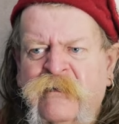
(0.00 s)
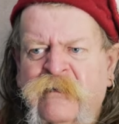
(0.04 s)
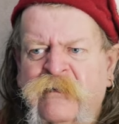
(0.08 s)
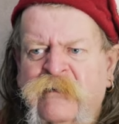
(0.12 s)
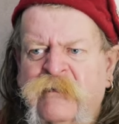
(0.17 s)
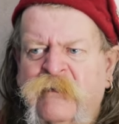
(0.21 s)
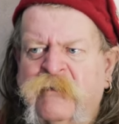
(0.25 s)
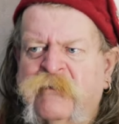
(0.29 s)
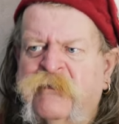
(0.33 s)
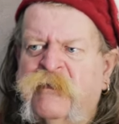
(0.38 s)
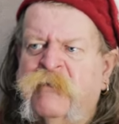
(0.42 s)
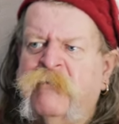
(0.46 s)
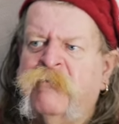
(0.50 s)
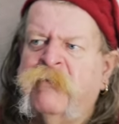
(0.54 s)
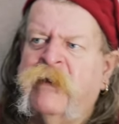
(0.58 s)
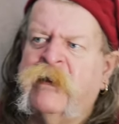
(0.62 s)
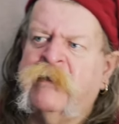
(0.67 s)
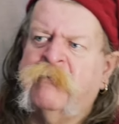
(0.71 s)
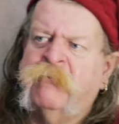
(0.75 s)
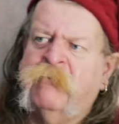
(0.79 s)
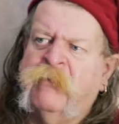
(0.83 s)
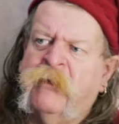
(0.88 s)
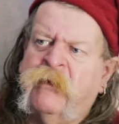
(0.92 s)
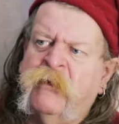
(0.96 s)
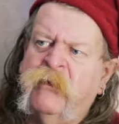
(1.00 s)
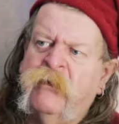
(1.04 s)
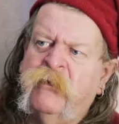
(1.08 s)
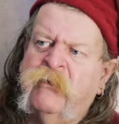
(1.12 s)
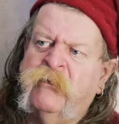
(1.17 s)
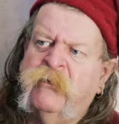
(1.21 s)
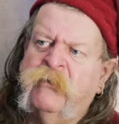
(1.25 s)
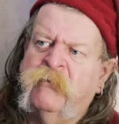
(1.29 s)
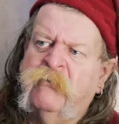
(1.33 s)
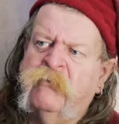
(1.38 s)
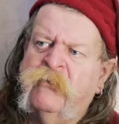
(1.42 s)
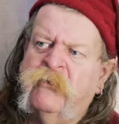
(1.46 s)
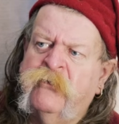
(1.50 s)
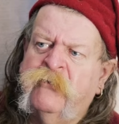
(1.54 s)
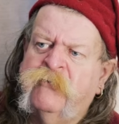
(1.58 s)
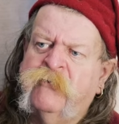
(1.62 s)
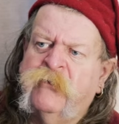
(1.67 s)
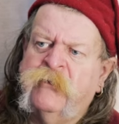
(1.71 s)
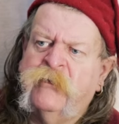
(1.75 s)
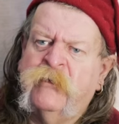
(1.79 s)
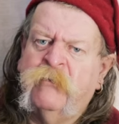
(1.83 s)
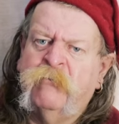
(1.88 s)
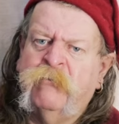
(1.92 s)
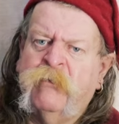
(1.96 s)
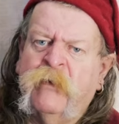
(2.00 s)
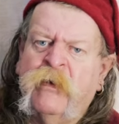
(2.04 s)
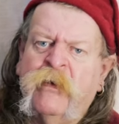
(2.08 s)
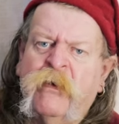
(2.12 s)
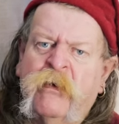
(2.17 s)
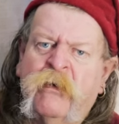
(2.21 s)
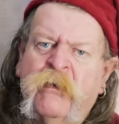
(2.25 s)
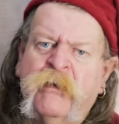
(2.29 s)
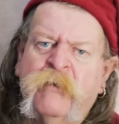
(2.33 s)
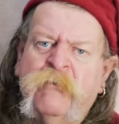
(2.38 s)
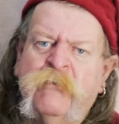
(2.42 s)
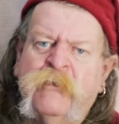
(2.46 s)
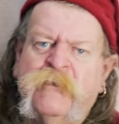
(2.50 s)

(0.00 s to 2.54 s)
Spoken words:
There was a magpie on the roof of the barn,